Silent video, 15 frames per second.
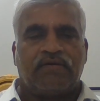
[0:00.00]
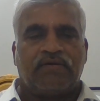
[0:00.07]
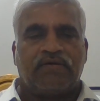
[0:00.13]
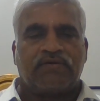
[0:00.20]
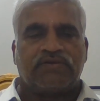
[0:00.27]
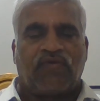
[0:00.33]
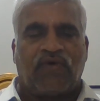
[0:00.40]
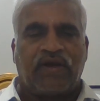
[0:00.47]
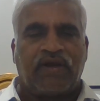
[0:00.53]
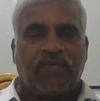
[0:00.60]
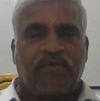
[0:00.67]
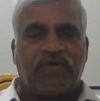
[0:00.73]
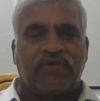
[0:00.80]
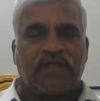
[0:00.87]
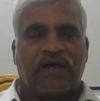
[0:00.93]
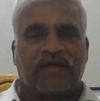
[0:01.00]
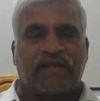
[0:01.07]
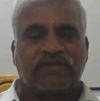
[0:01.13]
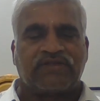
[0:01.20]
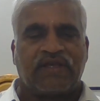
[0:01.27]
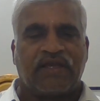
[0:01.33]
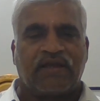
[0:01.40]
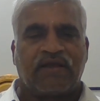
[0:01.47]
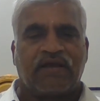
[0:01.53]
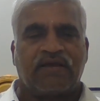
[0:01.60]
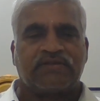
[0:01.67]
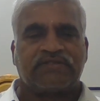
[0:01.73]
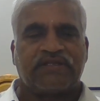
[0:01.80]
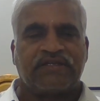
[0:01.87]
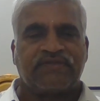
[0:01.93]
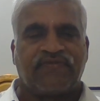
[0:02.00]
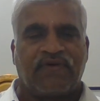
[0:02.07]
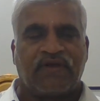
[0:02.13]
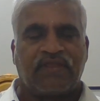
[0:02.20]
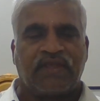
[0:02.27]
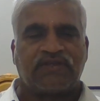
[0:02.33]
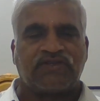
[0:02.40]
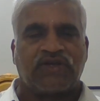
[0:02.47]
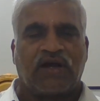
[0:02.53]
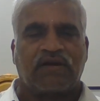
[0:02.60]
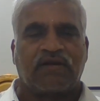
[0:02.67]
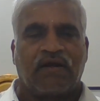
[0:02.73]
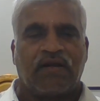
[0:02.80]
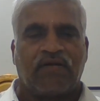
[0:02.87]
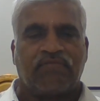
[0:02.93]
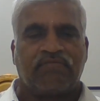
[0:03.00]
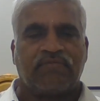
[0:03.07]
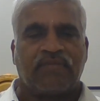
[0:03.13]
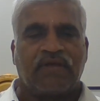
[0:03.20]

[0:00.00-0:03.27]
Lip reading: So what about the crushing stress for the short column?